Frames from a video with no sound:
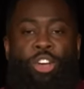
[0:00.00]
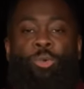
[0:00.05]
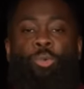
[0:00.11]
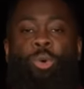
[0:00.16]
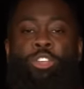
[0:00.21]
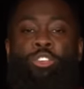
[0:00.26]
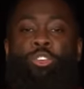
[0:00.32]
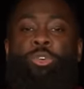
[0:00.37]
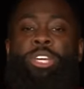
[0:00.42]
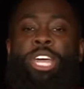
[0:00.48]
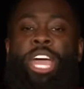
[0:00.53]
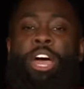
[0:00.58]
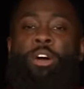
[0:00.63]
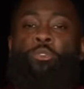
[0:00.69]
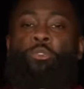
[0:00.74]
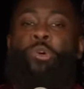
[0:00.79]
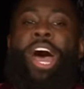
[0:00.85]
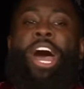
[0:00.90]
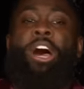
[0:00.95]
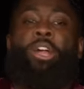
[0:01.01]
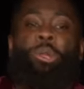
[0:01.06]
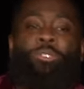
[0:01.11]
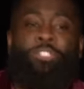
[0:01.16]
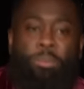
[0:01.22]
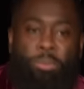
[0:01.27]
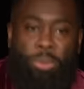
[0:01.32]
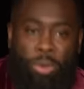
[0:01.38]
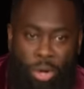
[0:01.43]
where you get a round
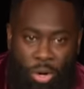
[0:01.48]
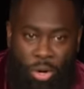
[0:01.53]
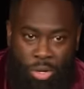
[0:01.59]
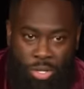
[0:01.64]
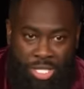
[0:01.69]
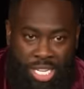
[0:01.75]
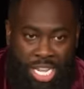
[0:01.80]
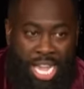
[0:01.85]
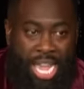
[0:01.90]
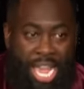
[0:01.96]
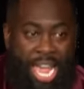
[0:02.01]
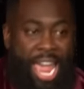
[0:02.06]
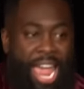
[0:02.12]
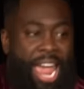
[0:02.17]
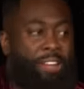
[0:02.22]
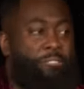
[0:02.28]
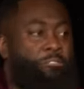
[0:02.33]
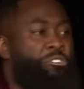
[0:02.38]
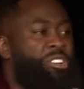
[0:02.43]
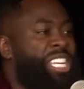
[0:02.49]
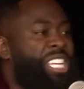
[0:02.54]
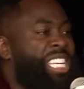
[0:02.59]
of applause every